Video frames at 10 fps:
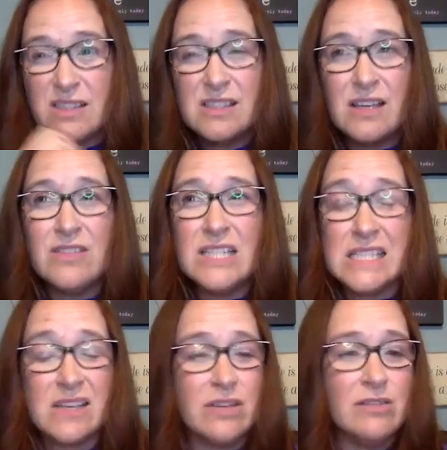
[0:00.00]
70,
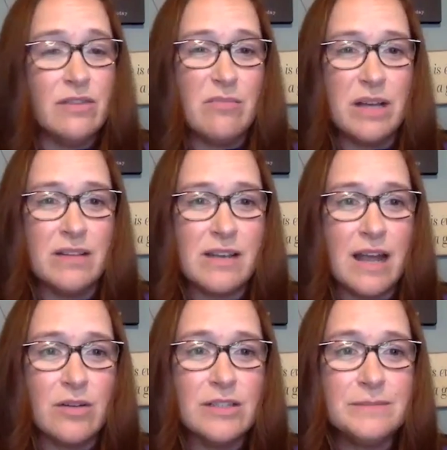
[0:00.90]
75 miles an
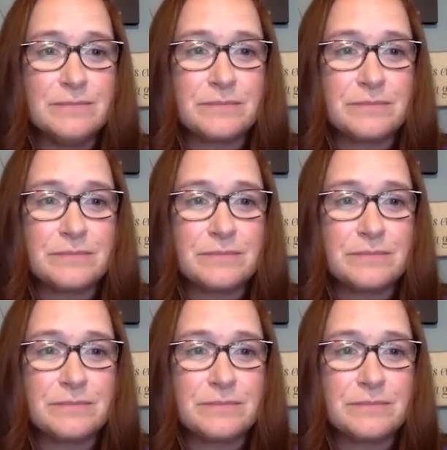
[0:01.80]
hour.